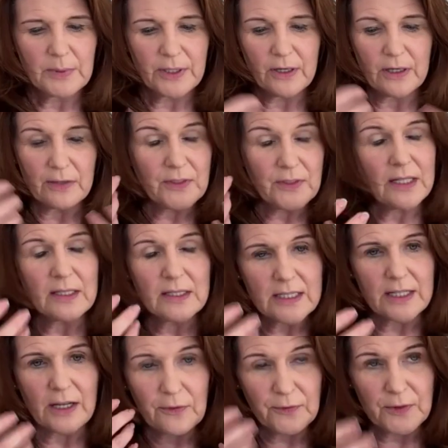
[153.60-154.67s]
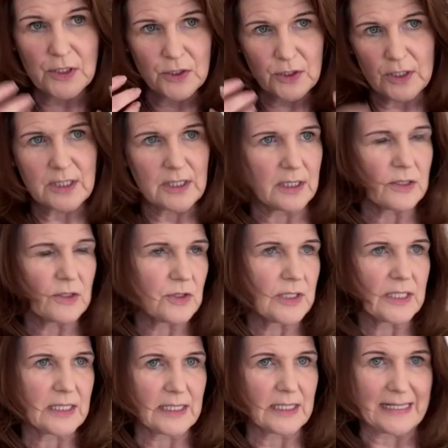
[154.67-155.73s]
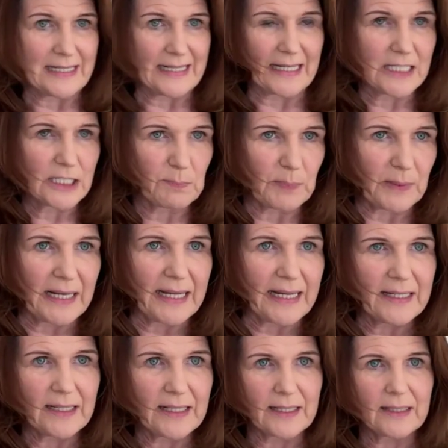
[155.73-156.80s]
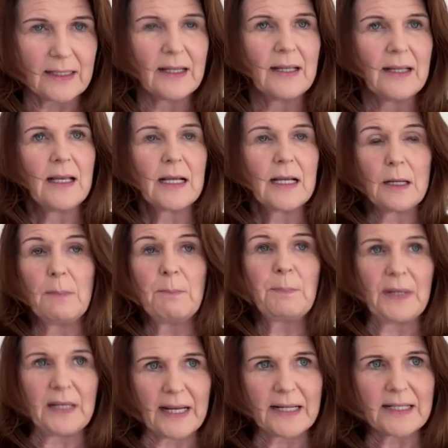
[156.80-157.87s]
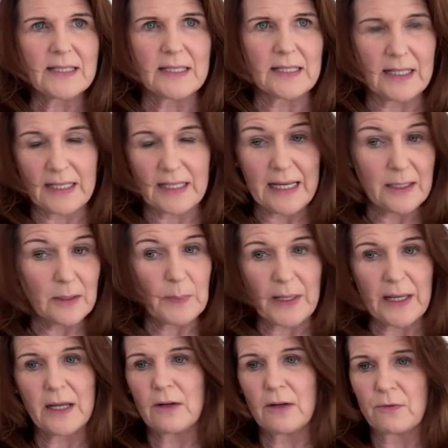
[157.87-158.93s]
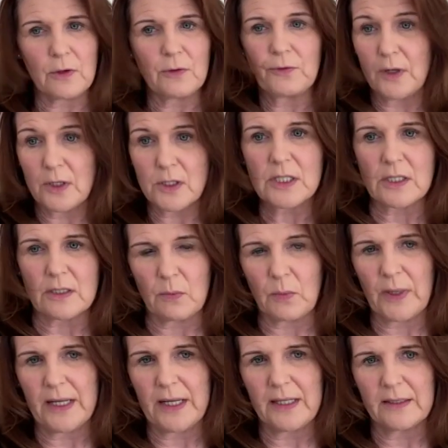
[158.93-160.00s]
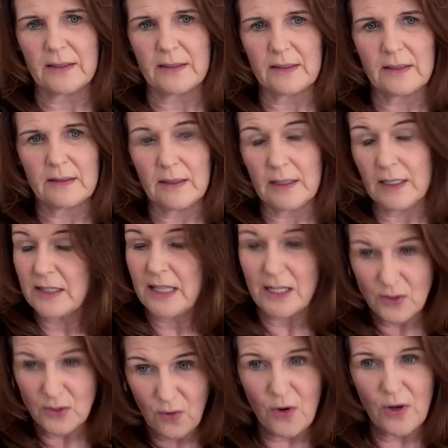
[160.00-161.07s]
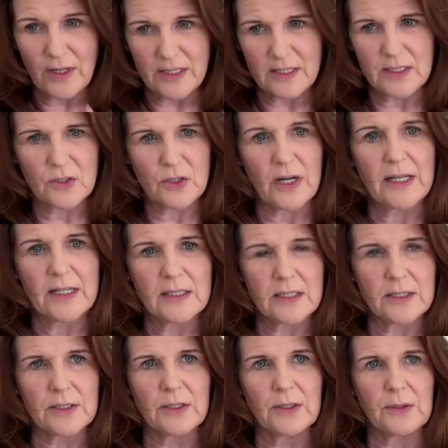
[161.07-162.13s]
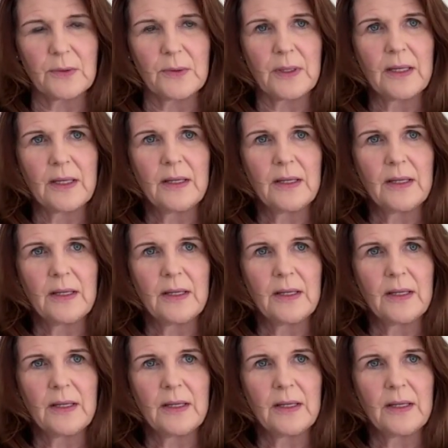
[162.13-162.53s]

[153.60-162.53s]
But RFT itself is just interested in explaining complexity in a behavioral functional way. And that's all it's trying to do.